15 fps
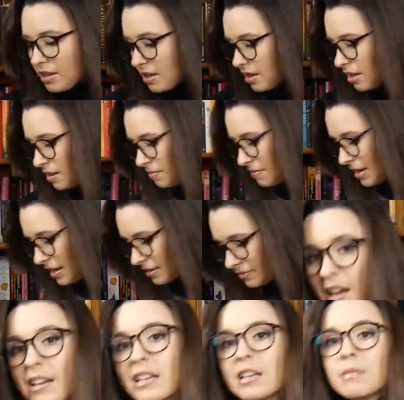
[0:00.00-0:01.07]
Oh man,
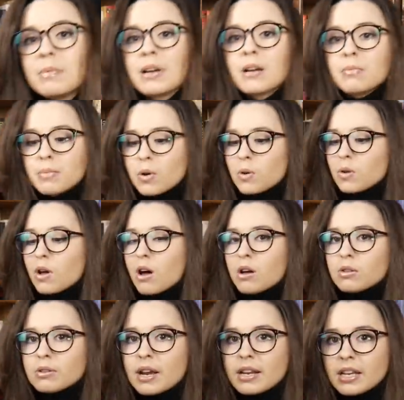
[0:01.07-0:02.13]
I need a bigger bowl
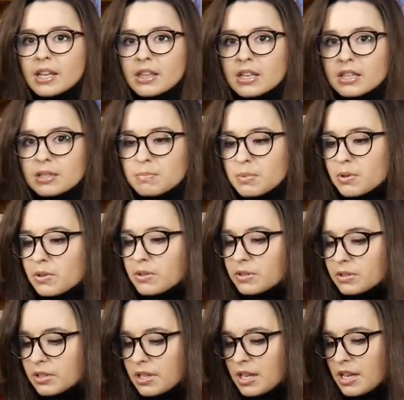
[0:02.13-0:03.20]
already. This
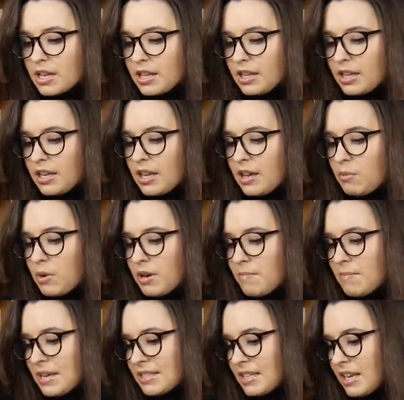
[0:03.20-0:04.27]
bowl, like, I wanna
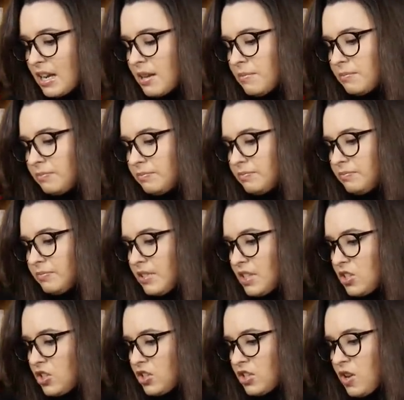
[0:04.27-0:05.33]
mix it up.
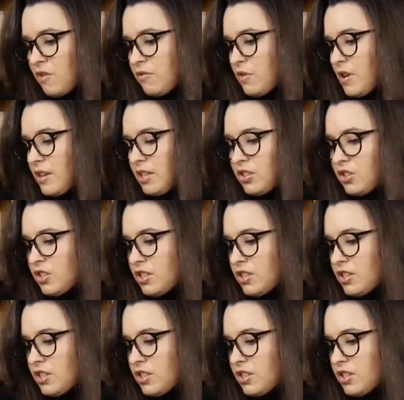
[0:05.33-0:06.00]
Let's just go for it.